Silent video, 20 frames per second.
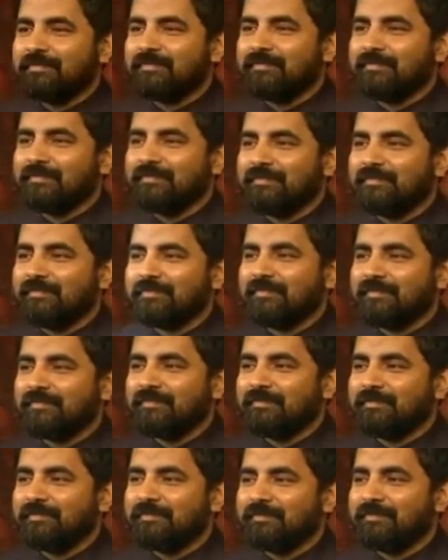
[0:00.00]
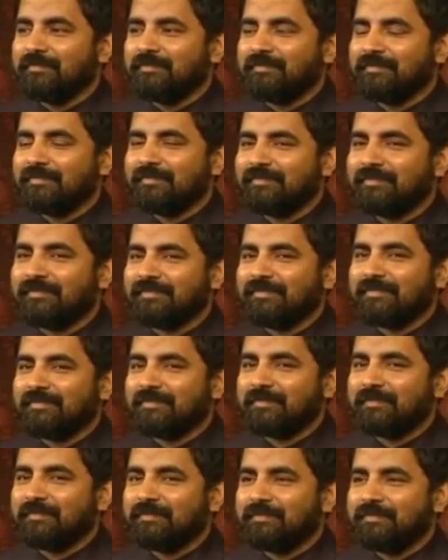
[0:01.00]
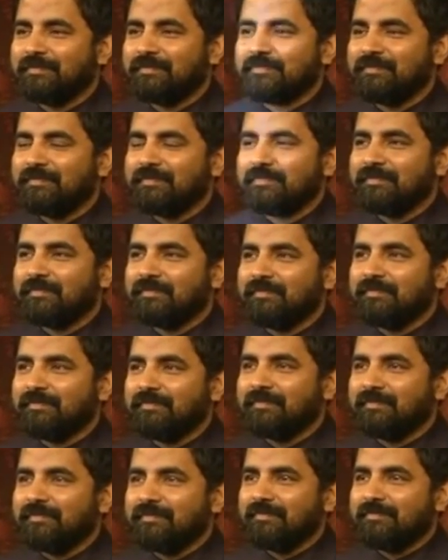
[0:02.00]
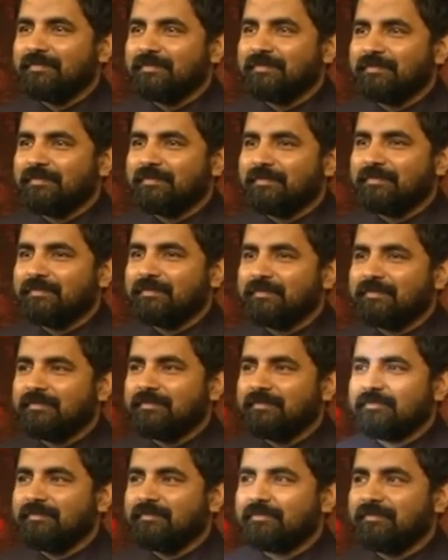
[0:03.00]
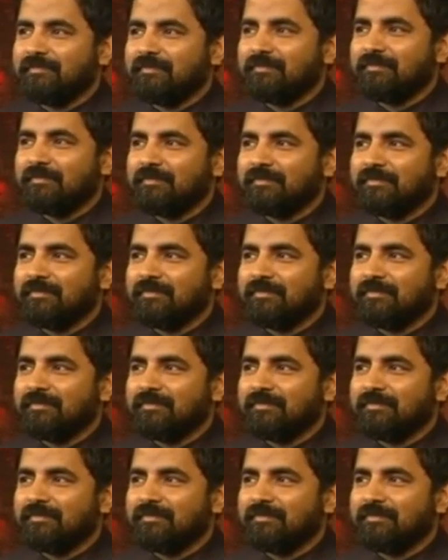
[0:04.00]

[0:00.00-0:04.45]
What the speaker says: (silent)